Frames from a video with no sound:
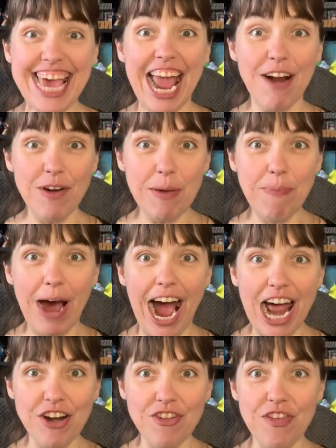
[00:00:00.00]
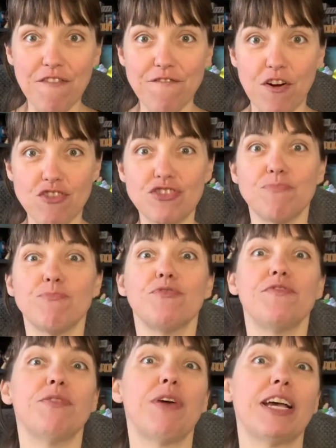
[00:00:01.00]
Harry Potter, the first
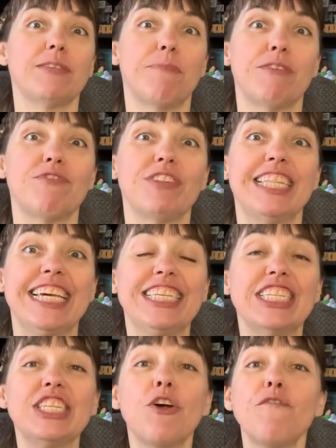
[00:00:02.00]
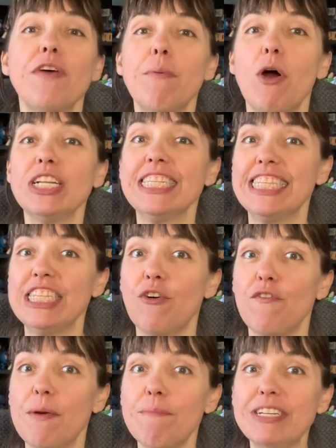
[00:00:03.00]
movie, has been released. November, on
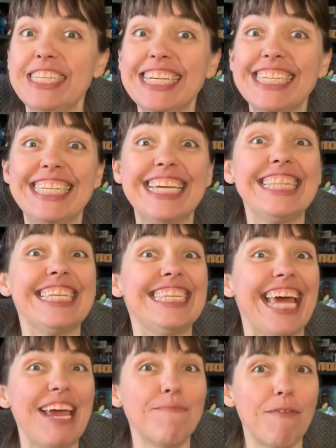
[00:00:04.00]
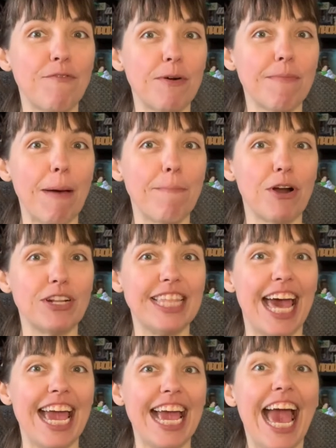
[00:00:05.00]
November 16th, the day before my
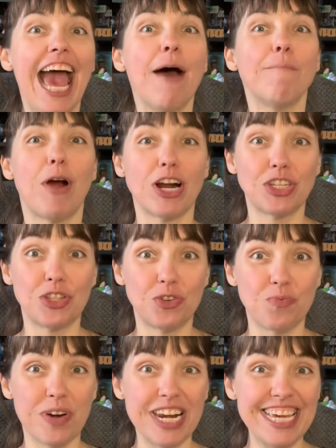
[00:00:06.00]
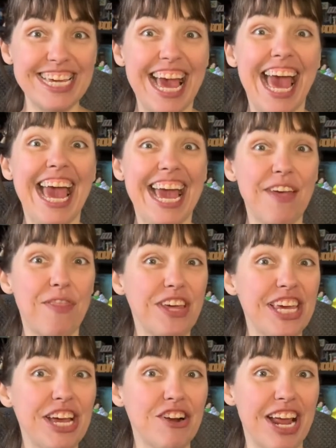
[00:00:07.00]
birthday, marks the 20th
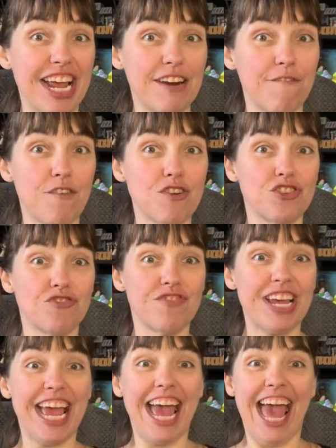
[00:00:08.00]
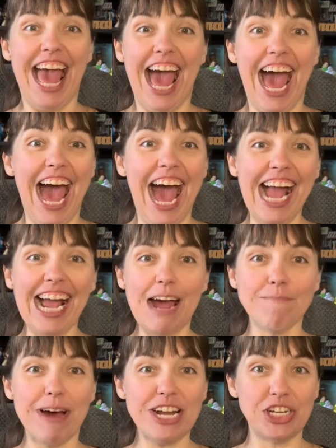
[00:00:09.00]
year anniversary.
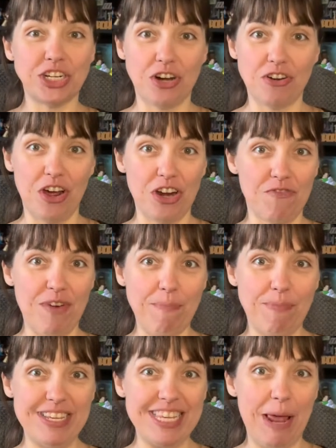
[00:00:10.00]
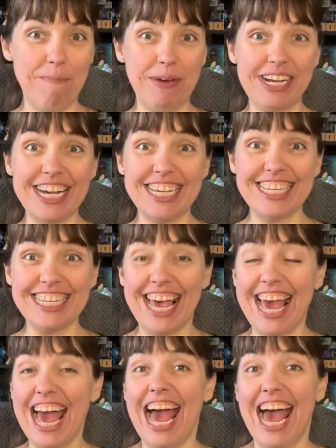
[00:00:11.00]
I got my shirt on to represent because
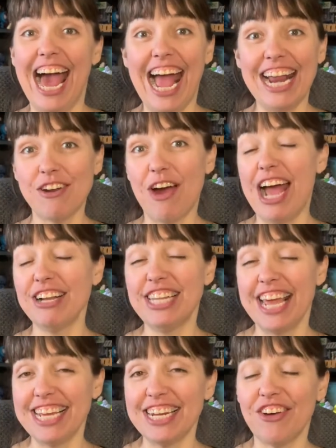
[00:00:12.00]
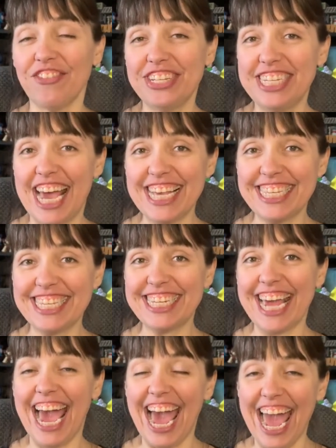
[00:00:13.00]
I know I've taken all the tests.
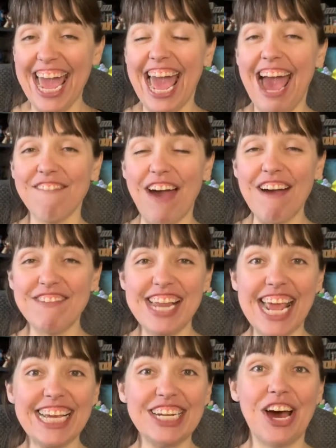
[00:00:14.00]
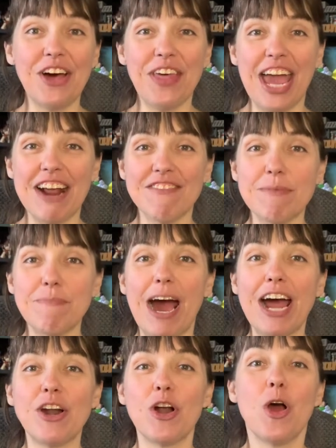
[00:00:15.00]
I have. I've taken all the Harry
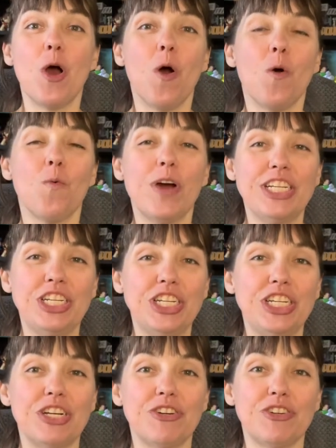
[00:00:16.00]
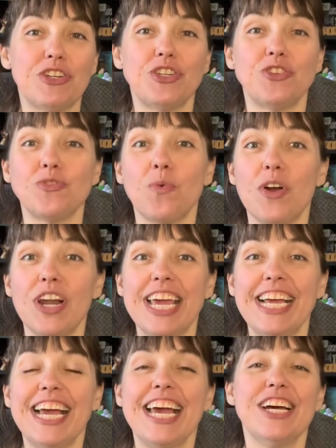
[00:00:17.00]
Potter which
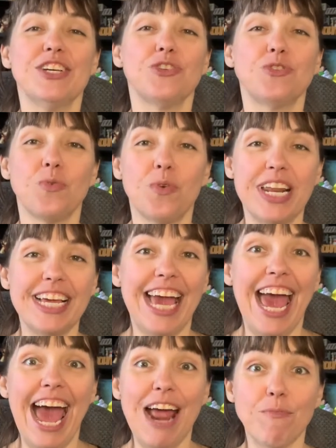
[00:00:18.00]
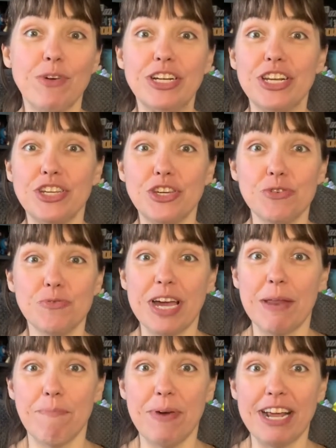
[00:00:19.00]
sorting sorting hat would you
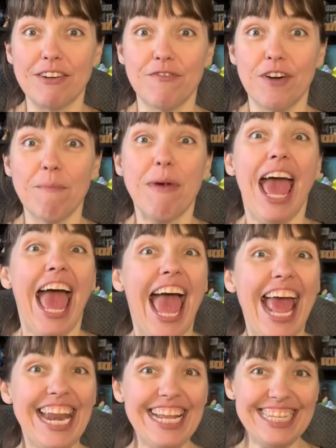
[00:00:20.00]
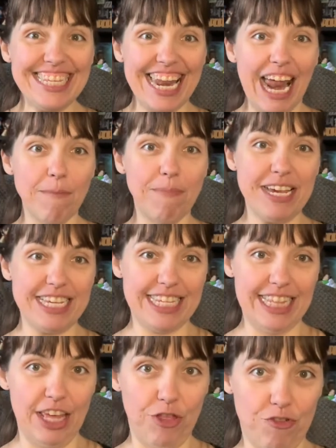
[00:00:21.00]
get picked from, and it said I'd be a
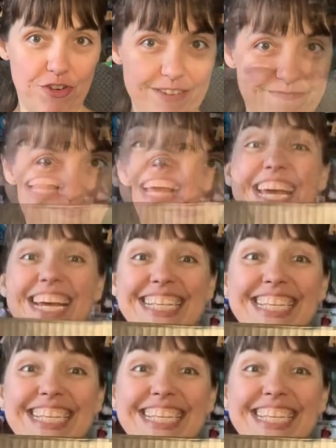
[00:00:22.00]
Slytherin. Well, in